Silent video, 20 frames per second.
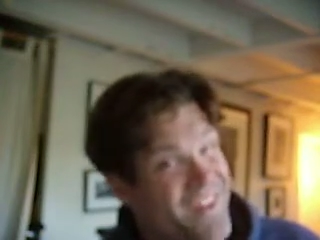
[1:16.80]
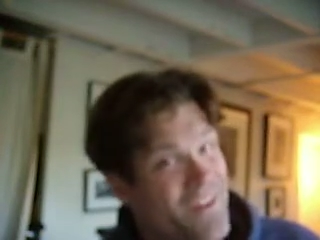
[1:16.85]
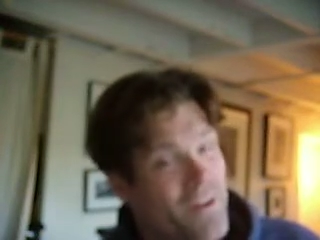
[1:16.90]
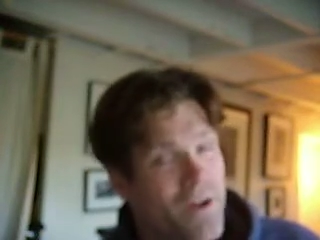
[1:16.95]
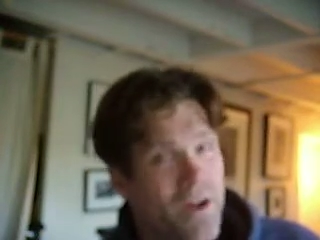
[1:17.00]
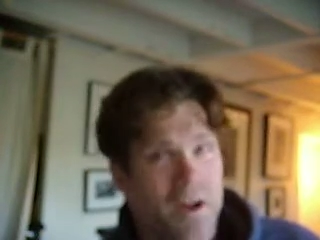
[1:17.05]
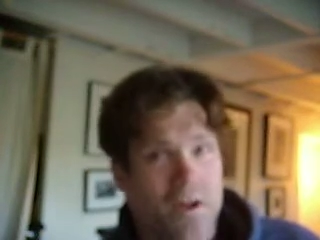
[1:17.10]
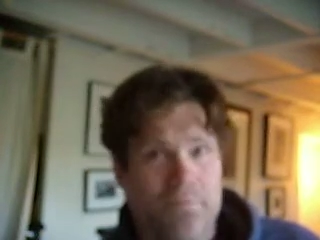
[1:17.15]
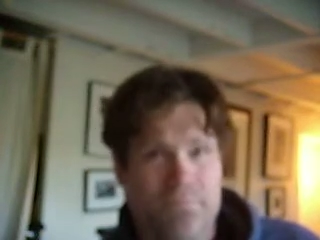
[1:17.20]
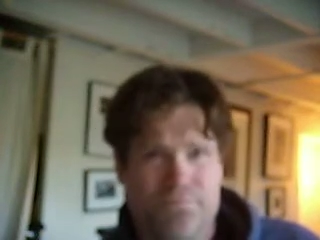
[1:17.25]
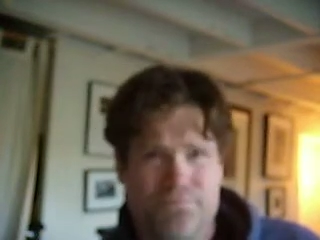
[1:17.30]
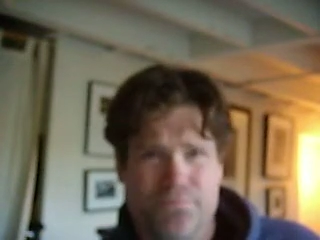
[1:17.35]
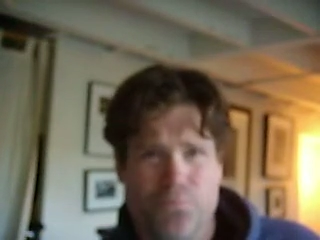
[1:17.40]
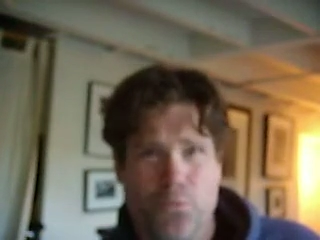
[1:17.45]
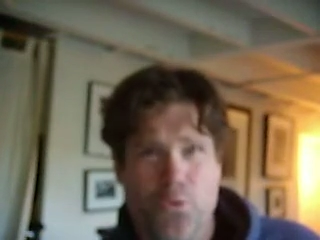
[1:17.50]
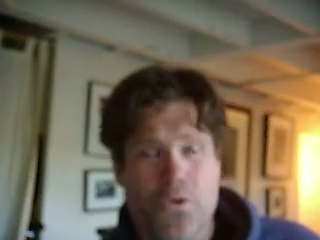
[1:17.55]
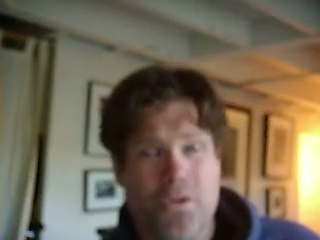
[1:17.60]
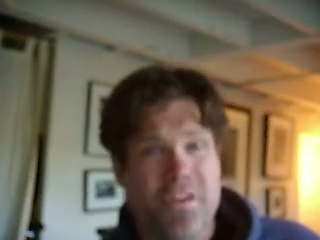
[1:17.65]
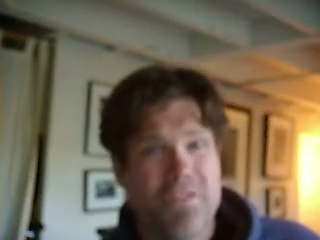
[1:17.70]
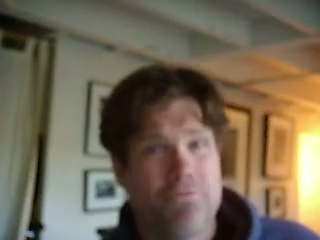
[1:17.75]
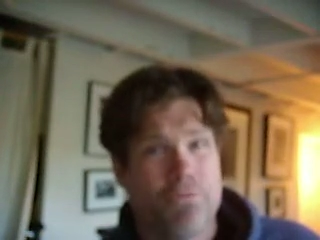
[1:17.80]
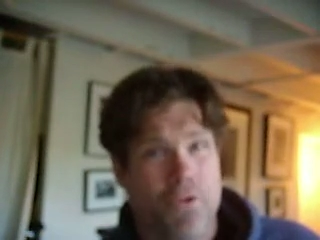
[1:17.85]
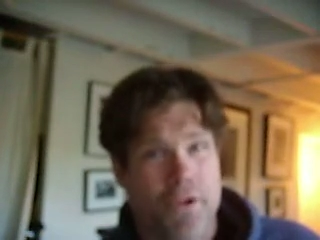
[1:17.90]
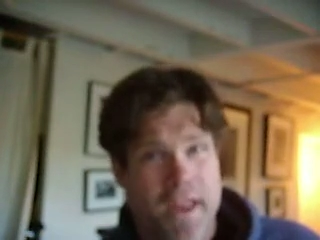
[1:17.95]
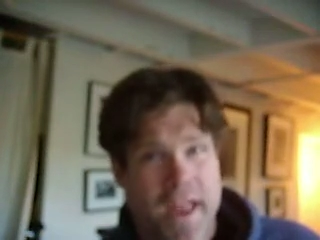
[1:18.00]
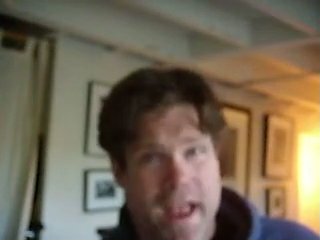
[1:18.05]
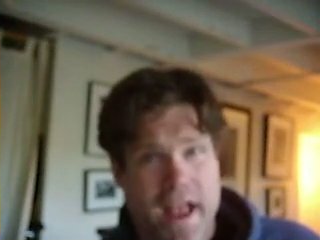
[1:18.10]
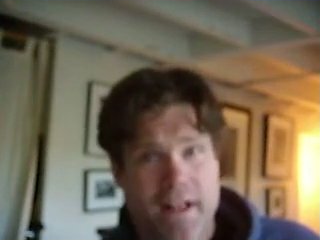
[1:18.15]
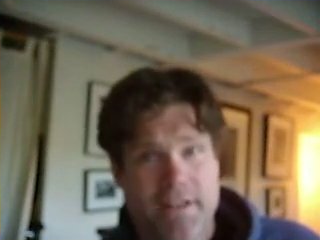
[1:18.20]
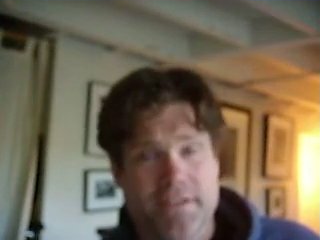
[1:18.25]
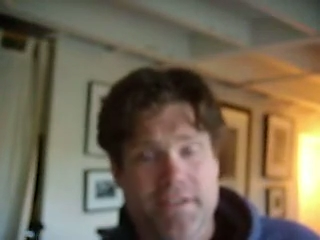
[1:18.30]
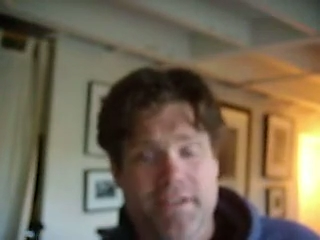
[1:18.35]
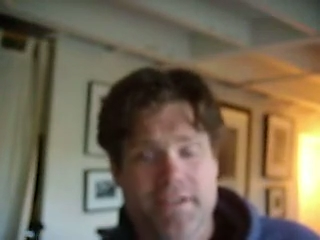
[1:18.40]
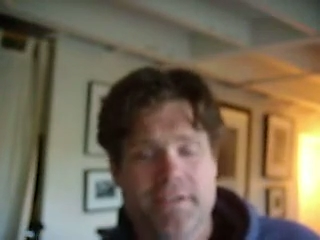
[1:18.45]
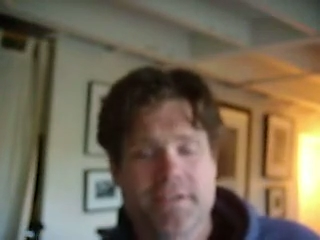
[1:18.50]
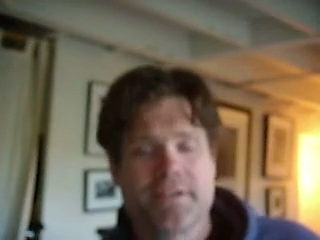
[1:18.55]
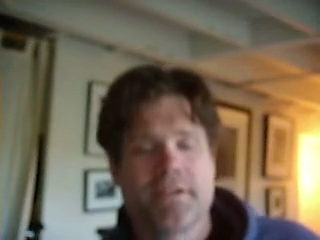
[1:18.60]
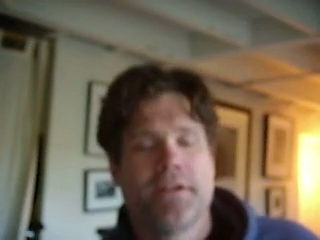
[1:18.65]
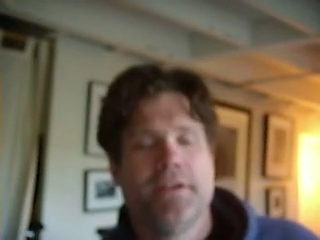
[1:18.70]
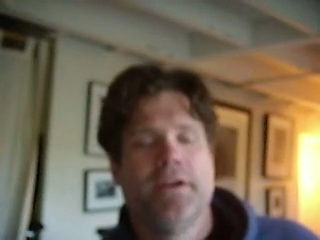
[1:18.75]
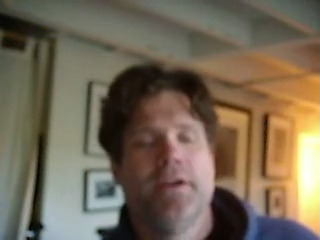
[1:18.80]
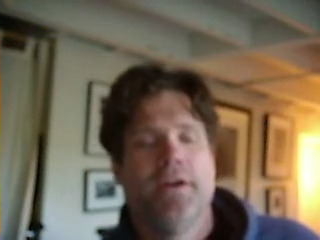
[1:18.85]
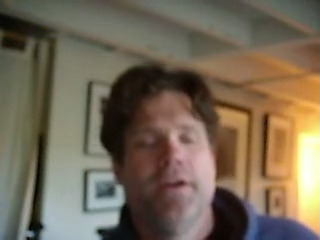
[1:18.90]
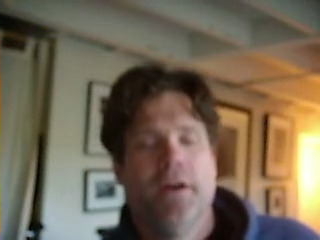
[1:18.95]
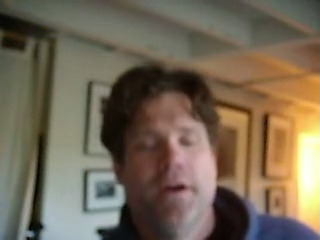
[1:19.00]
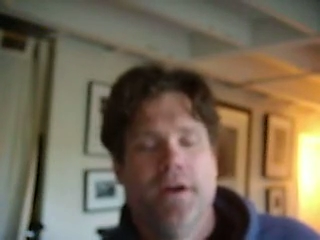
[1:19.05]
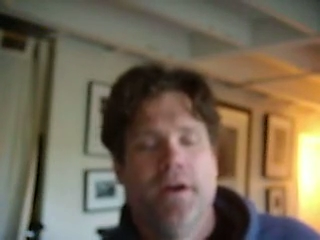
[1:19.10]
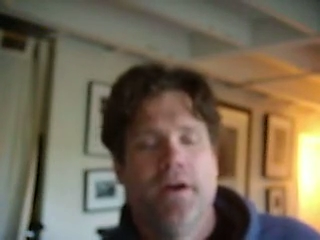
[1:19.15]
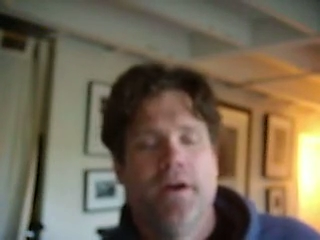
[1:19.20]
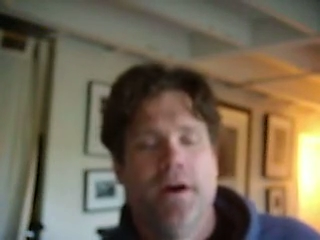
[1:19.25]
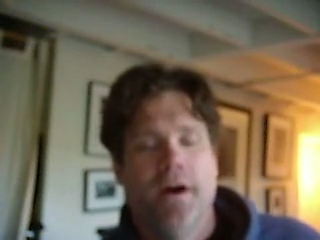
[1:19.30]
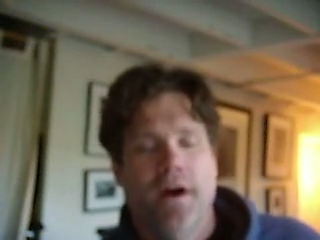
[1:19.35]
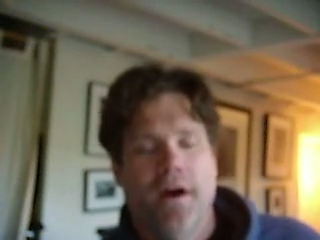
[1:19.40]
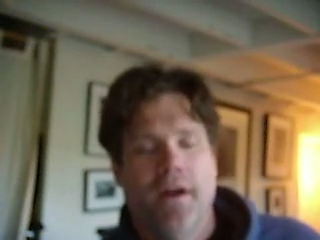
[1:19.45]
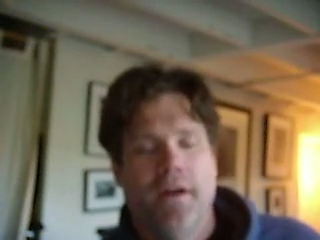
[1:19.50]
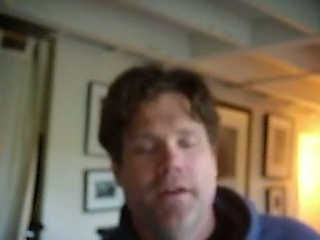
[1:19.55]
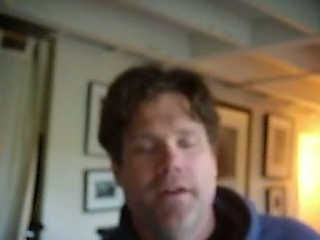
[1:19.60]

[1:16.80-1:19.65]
uh, rooting for Kansas uh,